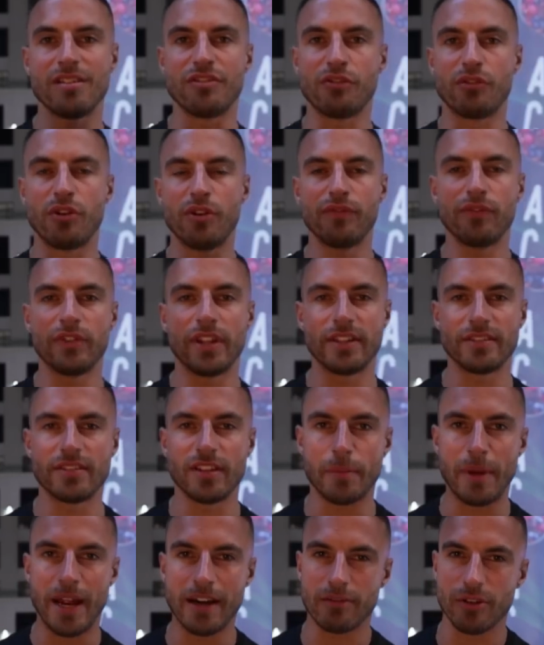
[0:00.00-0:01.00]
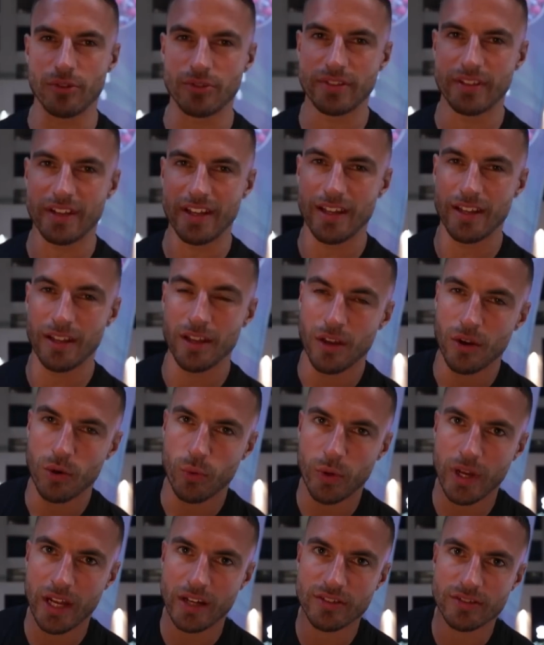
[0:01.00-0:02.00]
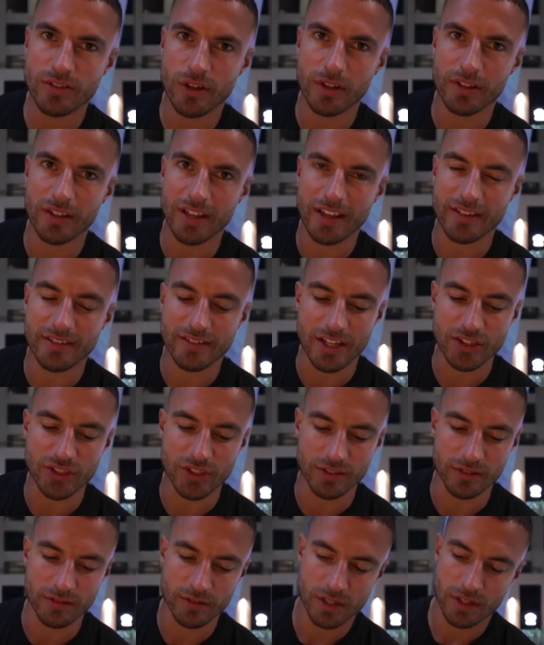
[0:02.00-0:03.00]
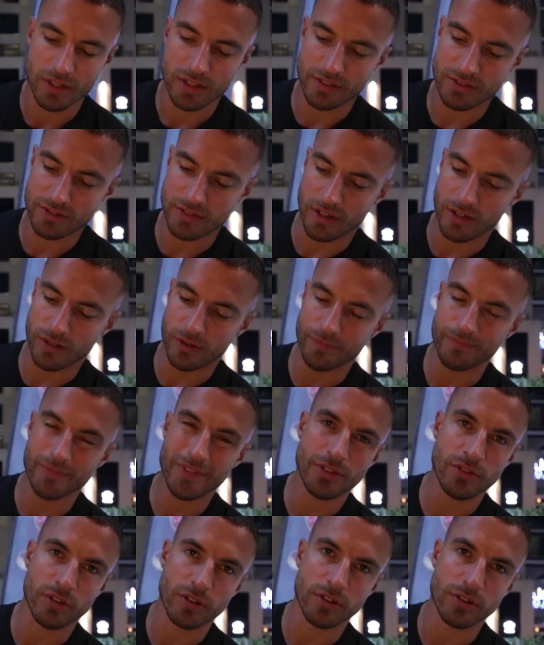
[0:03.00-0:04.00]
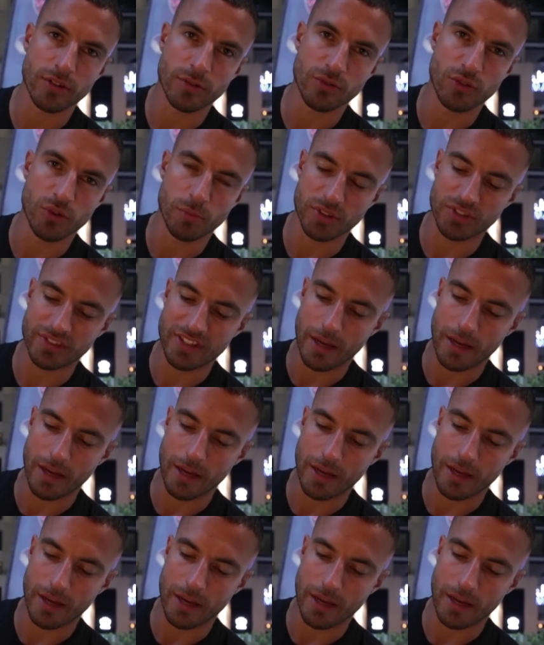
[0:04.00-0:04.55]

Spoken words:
roughly into the macros today. We had a solid leg session, so it's not gonna do too much